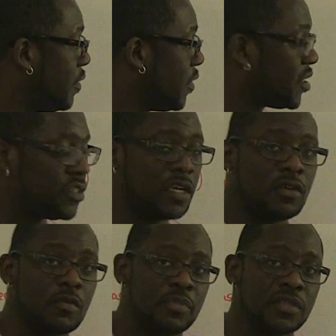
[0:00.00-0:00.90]
let's say
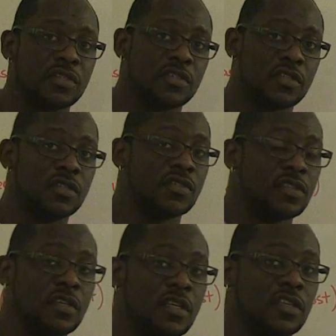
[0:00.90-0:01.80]
your business
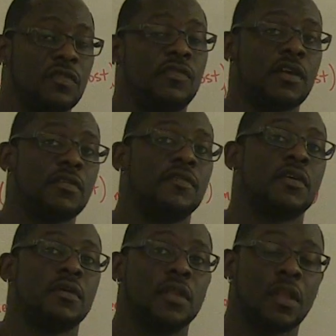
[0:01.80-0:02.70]
is very,
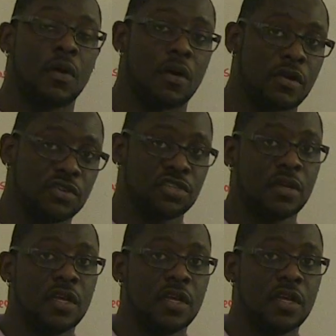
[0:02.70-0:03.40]
very large.